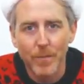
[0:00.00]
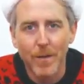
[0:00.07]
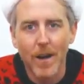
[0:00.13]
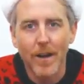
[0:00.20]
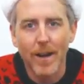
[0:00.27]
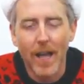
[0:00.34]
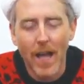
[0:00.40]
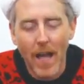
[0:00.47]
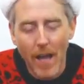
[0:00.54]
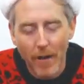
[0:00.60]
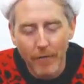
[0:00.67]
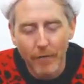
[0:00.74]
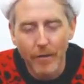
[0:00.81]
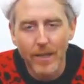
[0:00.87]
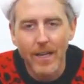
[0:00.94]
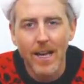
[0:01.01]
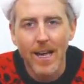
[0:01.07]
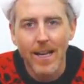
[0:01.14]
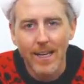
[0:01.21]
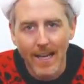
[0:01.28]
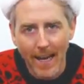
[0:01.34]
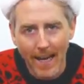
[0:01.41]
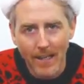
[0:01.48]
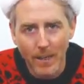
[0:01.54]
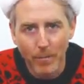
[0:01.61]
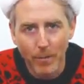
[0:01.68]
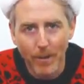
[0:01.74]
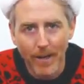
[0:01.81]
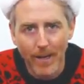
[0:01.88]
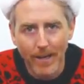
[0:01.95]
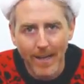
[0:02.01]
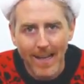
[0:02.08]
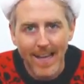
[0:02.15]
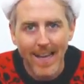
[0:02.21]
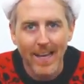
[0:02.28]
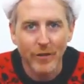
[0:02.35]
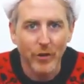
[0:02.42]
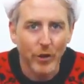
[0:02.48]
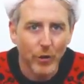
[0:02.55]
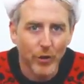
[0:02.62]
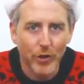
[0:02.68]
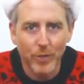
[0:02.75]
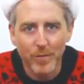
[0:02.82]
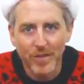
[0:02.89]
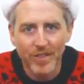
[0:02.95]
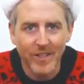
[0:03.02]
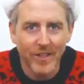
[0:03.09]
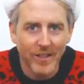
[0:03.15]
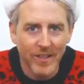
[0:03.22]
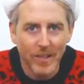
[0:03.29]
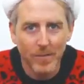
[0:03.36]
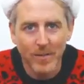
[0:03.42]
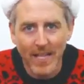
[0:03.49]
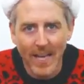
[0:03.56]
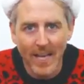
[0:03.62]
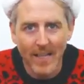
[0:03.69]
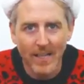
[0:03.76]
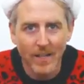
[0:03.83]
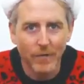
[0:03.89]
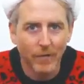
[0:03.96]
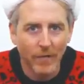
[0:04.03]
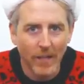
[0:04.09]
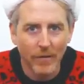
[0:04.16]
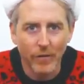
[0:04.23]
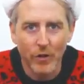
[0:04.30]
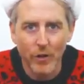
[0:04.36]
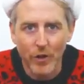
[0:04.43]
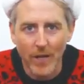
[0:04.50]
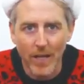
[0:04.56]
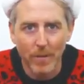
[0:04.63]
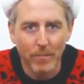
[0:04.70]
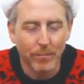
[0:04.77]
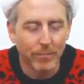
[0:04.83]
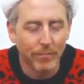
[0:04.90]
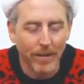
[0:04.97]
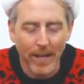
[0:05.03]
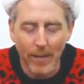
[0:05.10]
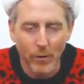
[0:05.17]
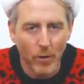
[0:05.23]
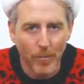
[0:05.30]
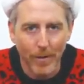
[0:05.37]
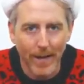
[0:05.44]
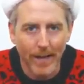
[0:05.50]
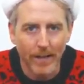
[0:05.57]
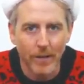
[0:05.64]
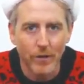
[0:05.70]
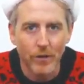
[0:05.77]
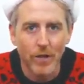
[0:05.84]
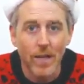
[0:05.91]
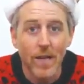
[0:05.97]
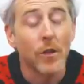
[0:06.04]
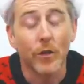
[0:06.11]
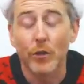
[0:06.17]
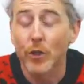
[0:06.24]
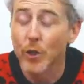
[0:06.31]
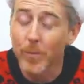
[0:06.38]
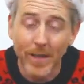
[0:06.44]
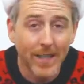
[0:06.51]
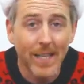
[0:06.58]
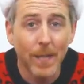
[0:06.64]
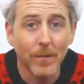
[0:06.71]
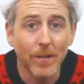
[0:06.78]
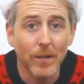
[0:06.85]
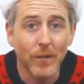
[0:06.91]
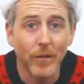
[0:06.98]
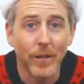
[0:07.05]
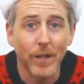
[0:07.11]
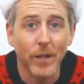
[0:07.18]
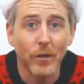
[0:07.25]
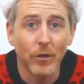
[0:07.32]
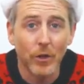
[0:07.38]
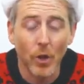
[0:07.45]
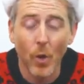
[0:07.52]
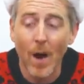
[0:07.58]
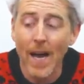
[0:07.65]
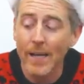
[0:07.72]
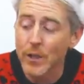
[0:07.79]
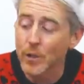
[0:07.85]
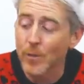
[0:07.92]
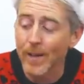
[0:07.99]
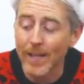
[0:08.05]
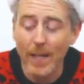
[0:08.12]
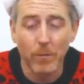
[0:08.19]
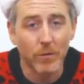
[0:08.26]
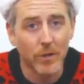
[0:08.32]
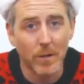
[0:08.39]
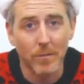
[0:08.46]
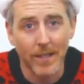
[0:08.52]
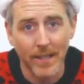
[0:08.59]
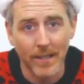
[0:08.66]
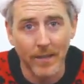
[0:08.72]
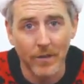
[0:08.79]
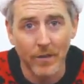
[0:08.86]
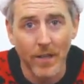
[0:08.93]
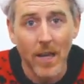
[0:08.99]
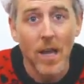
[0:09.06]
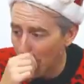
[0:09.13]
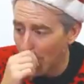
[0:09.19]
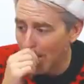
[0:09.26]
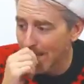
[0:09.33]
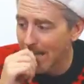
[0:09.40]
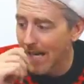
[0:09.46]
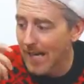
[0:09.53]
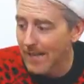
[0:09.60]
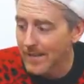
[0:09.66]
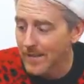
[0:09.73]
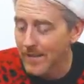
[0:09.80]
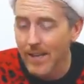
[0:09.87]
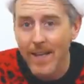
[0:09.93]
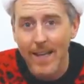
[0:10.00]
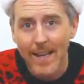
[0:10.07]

about every candy brand has a Christmassy themed candy flavor, shape, and/or package. There are too many to name in this video, so I just went ahead with some of the hits. We got